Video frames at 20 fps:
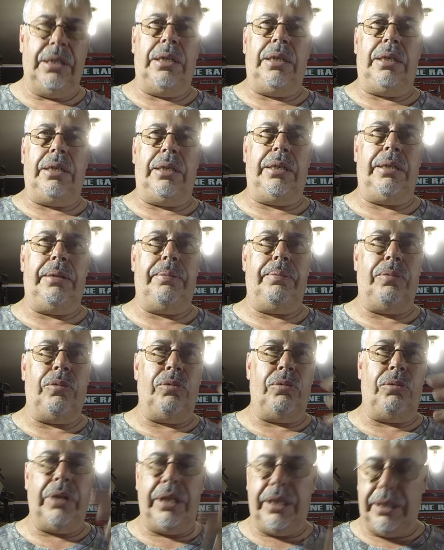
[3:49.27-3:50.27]
Um,
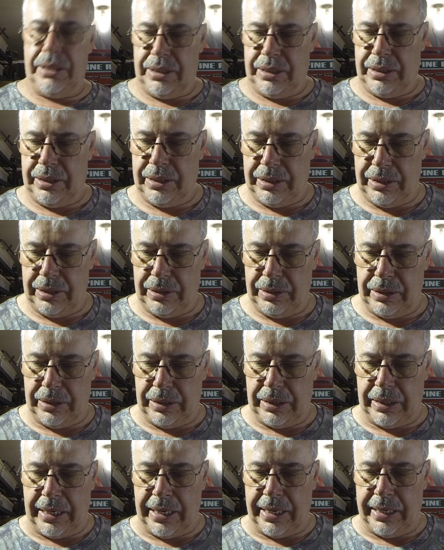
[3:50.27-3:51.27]
red,
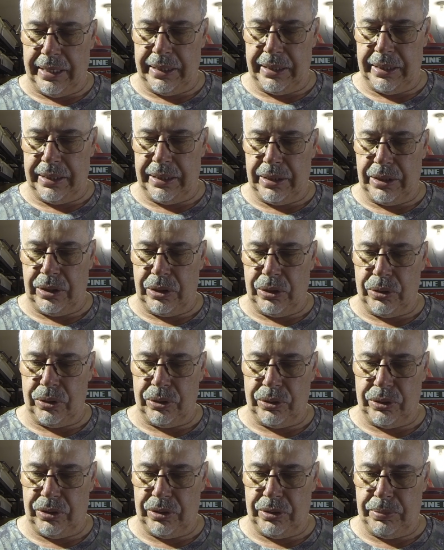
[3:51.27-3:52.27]
A,
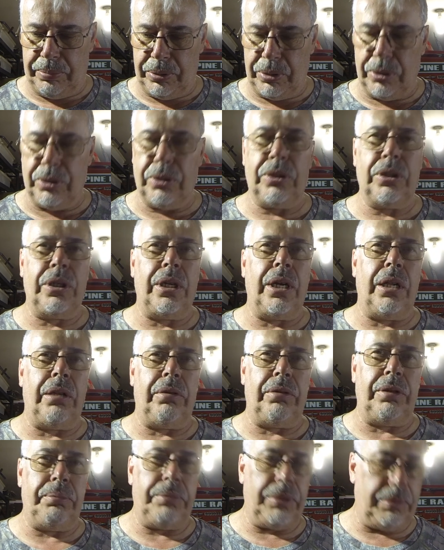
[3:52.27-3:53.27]
because of the perch
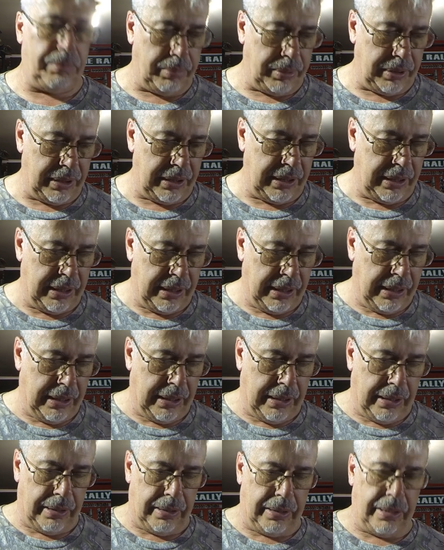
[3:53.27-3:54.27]
colouring, but B,
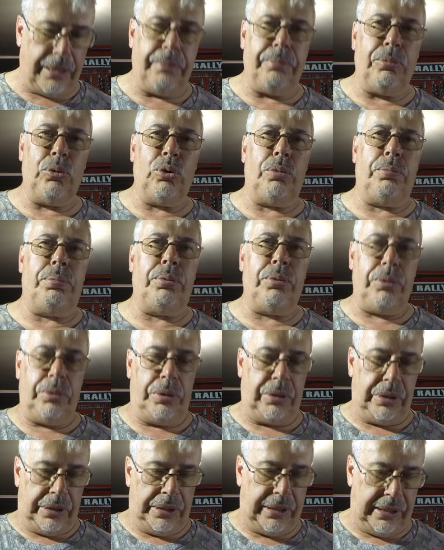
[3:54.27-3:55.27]
uh, more
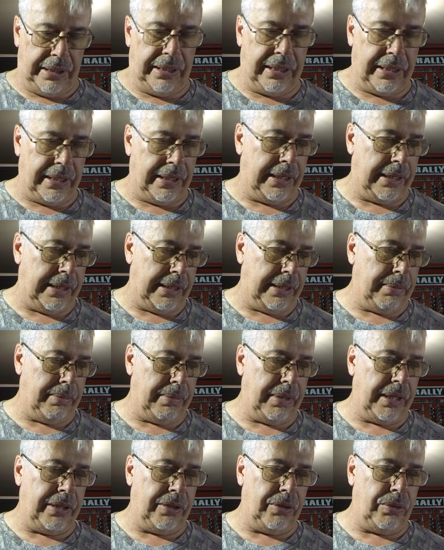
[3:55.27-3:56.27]
importantly, um,
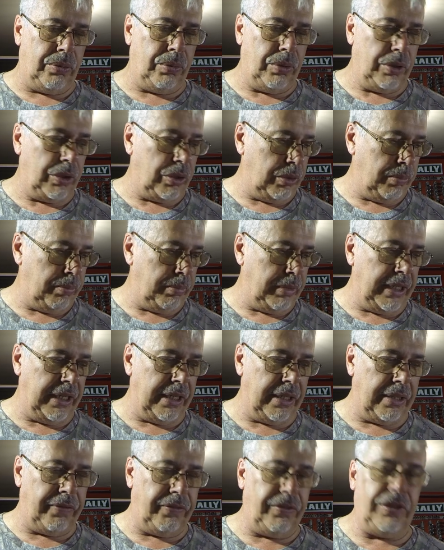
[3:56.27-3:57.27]
and it'll work on many
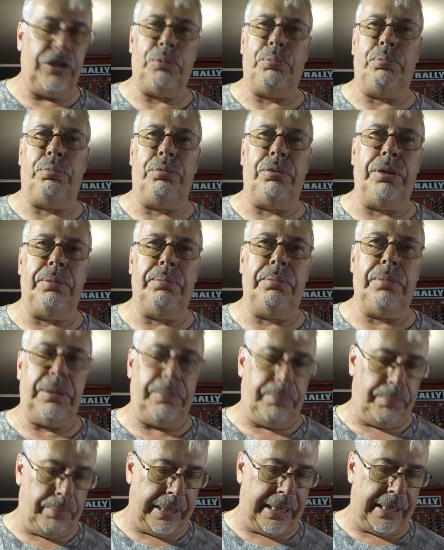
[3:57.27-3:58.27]
other fish, bream,
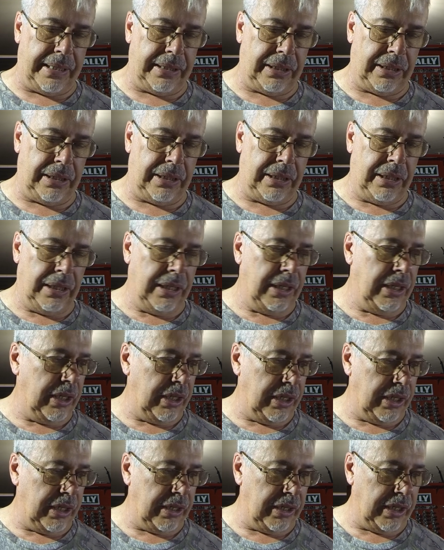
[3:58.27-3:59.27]
bass,
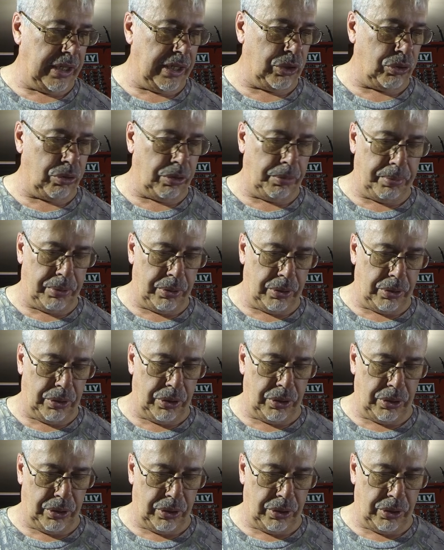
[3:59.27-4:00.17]
estuary perch,